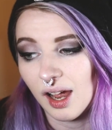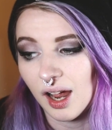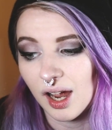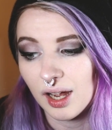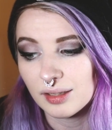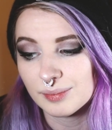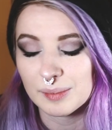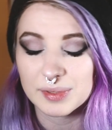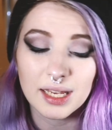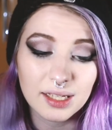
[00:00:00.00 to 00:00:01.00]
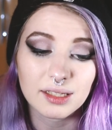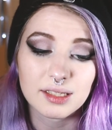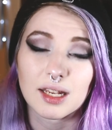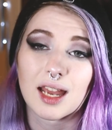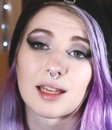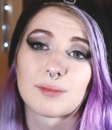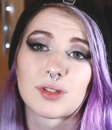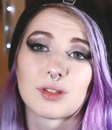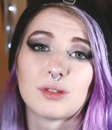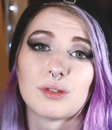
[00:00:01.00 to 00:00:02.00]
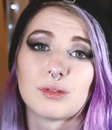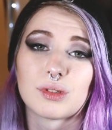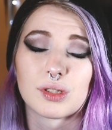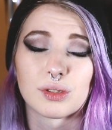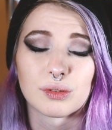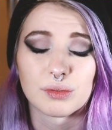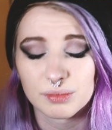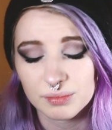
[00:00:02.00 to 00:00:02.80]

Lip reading: I'm taking this time to,